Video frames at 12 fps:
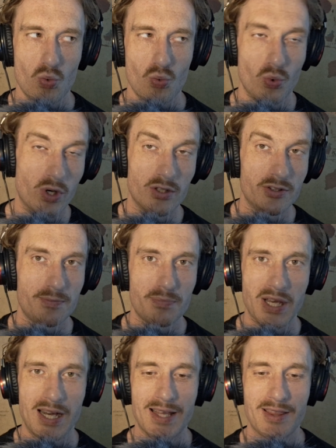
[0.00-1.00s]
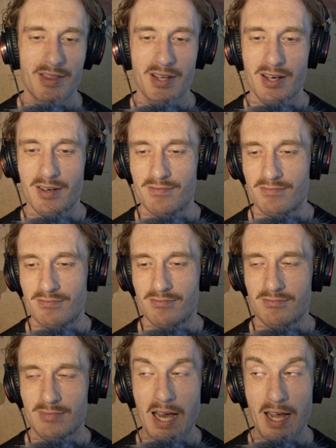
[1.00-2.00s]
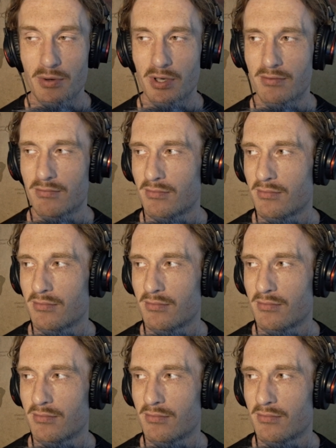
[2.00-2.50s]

world behind the iron